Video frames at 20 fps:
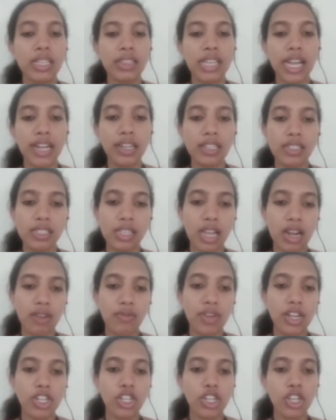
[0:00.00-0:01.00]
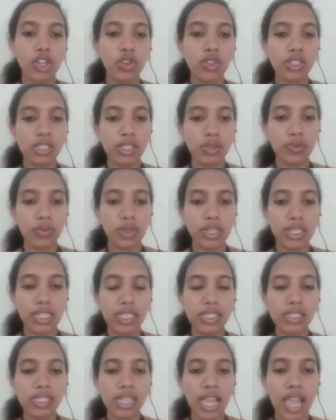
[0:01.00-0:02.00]
that is converted into cipher
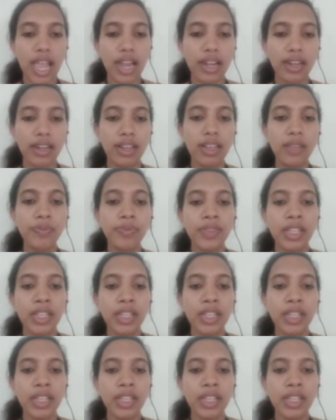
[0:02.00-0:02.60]
text, and